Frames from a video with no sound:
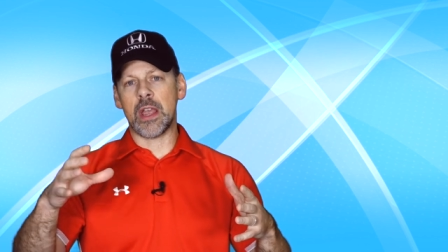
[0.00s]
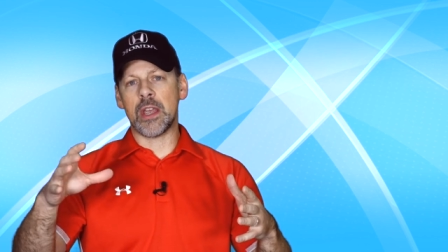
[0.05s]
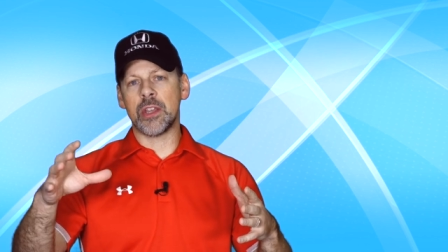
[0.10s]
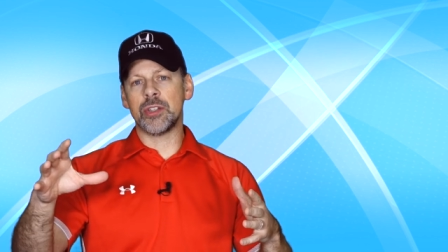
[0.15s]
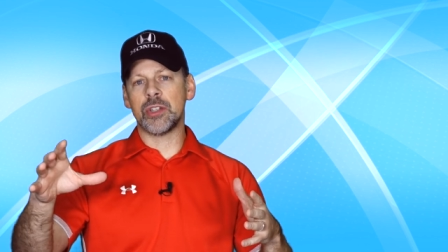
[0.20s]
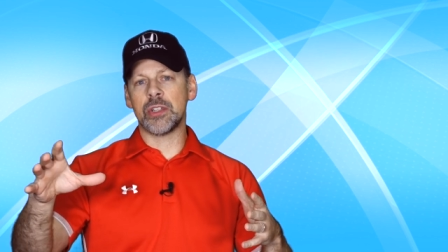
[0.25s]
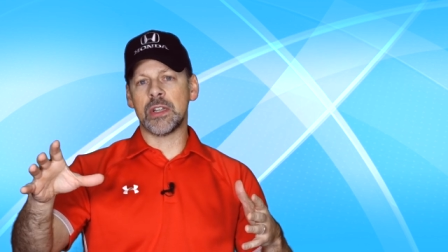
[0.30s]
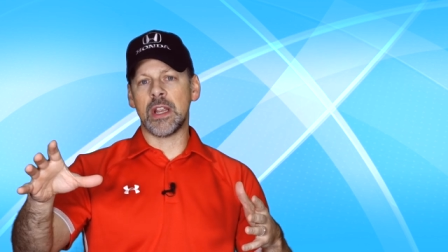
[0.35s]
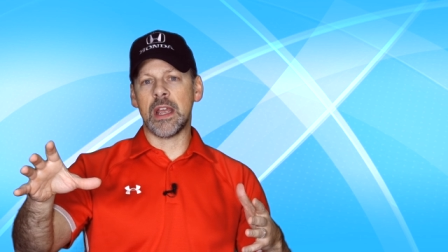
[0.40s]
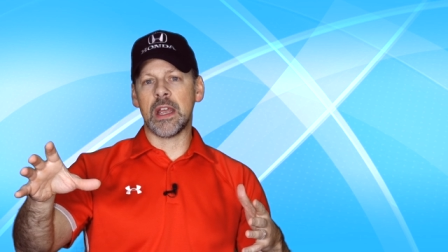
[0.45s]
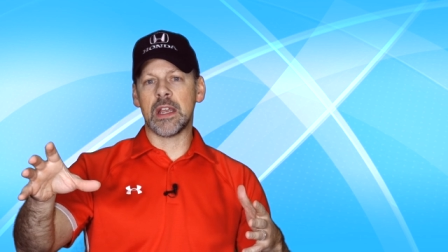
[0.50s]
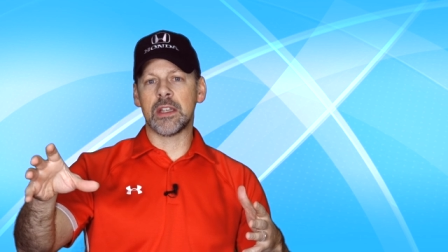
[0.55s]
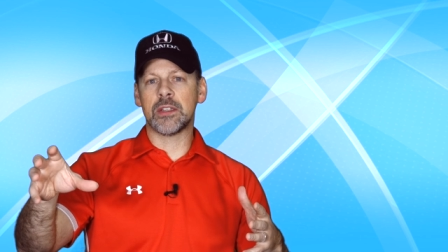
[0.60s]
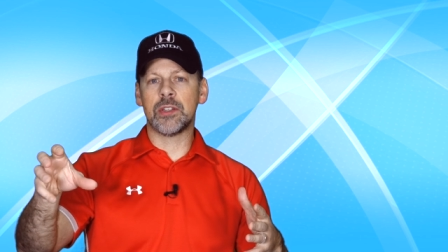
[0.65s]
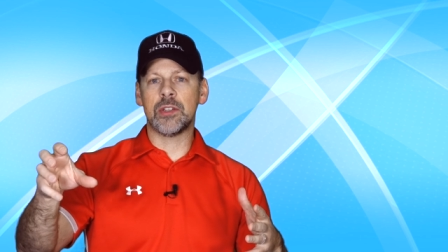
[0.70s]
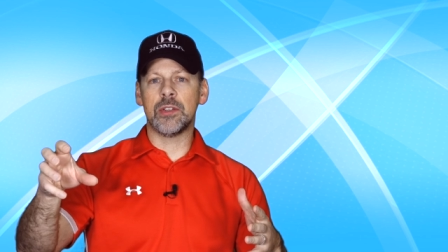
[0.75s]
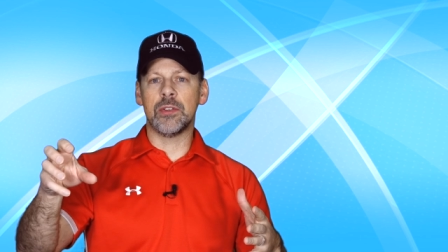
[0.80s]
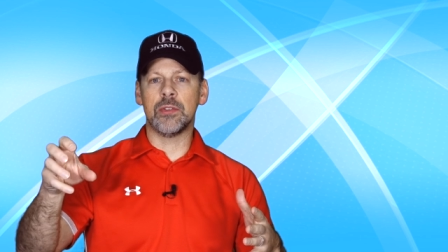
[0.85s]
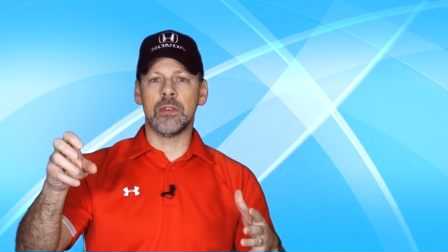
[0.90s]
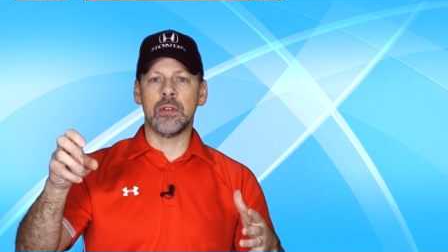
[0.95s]
engine has
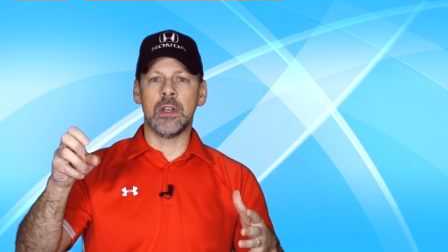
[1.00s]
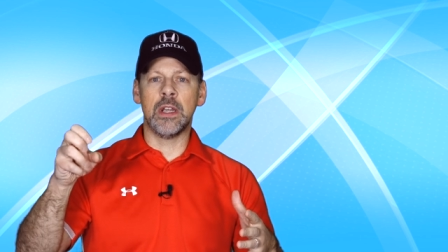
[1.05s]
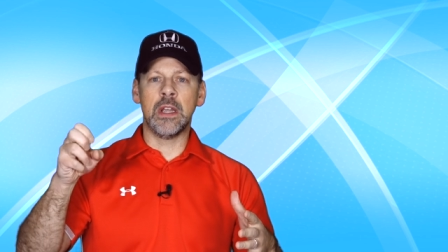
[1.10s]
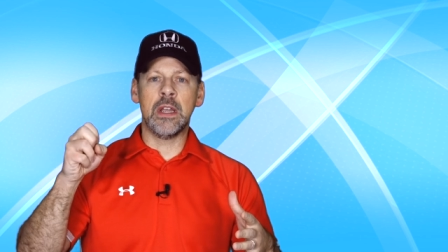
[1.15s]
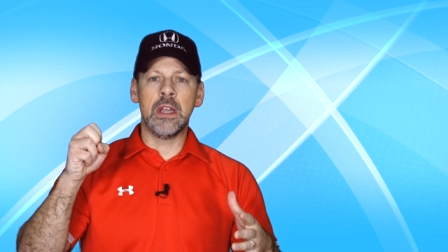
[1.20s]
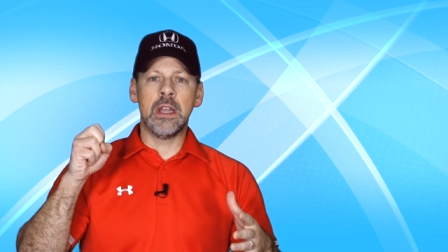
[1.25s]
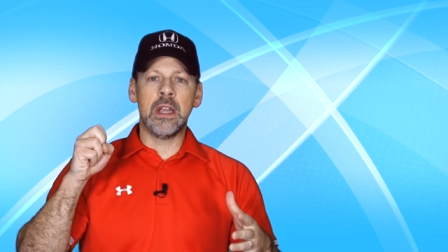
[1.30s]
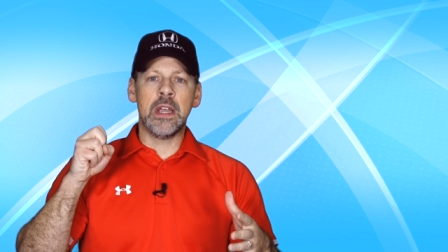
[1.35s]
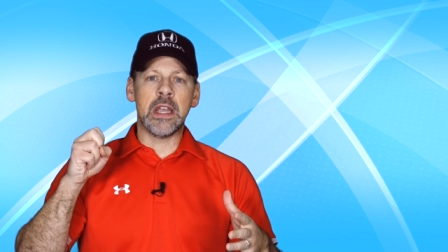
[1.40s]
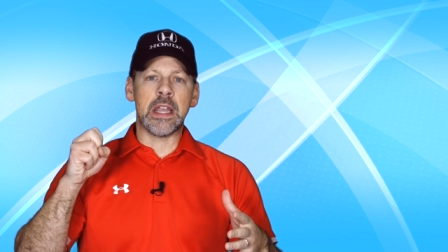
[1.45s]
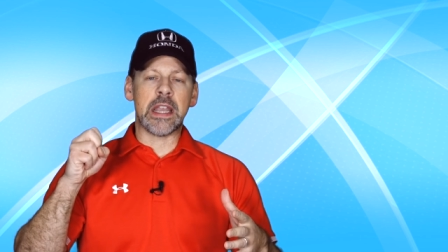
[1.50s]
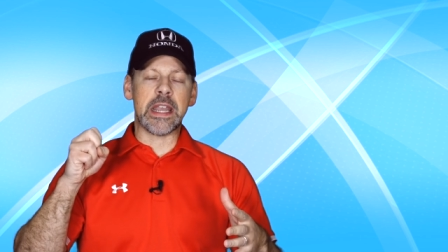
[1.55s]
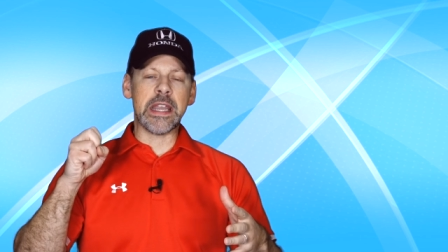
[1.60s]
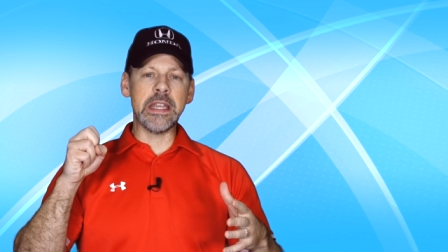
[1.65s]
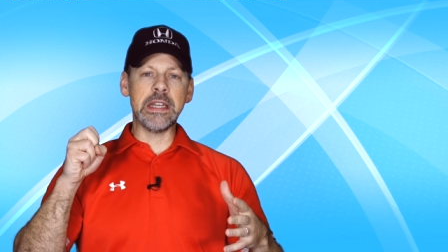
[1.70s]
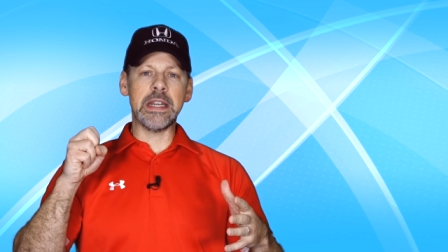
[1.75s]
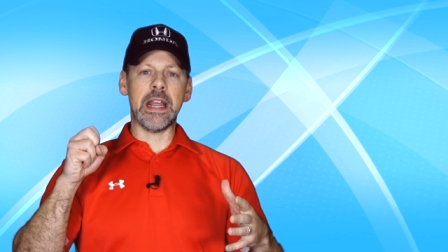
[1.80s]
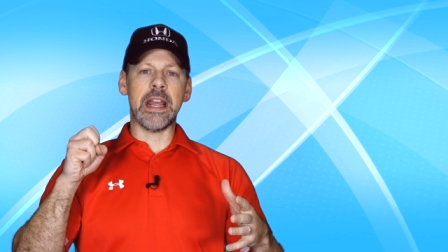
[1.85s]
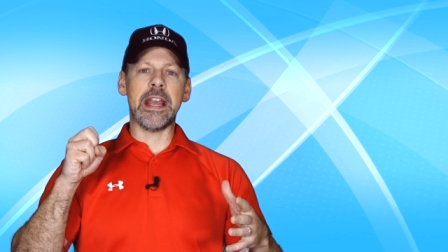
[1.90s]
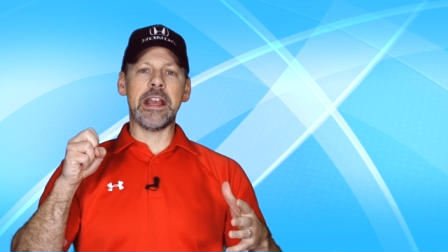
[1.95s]
to
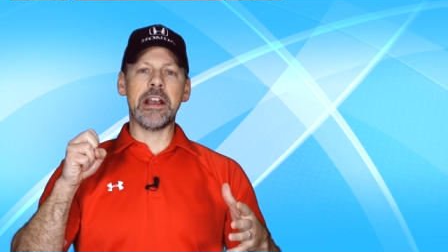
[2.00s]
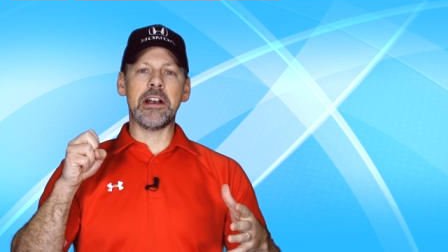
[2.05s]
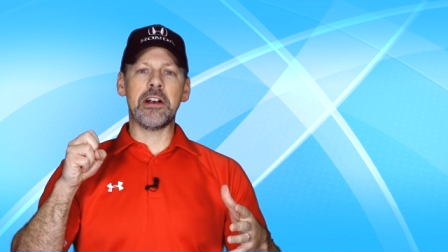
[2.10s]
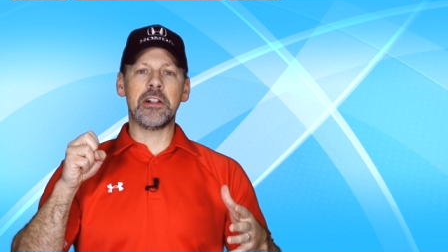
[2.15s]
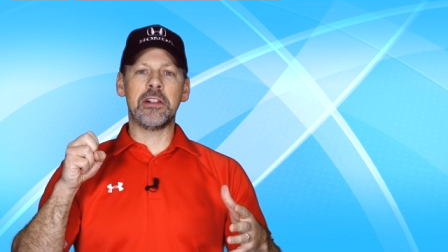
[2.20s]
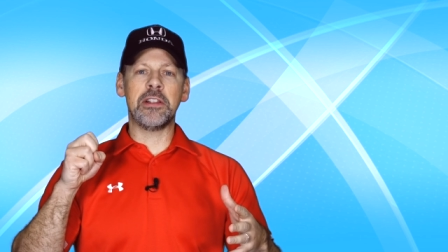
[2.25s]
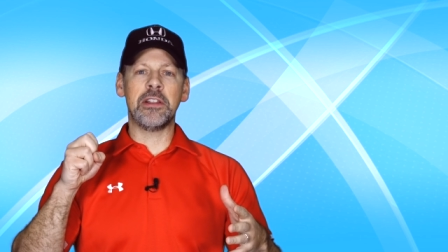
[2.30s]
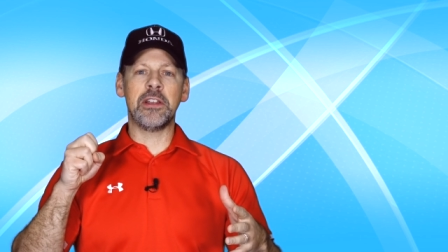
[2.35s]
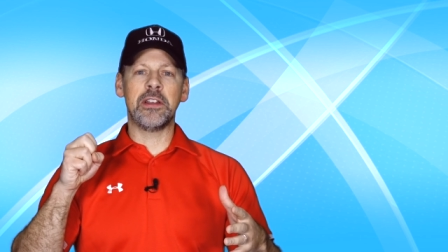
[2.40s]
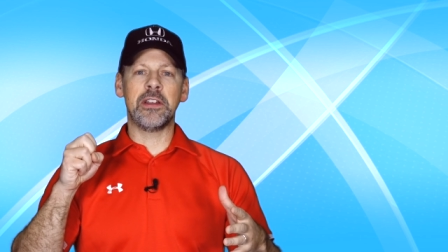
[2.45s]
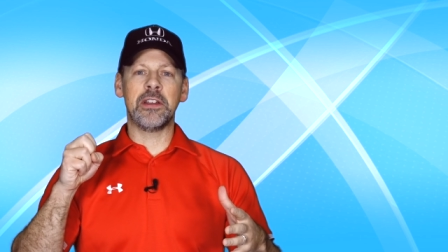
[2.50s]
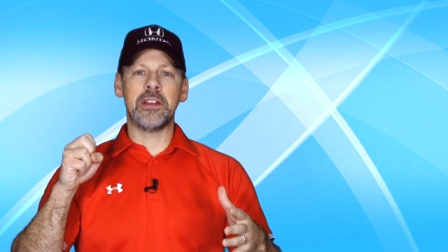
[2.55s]
inhale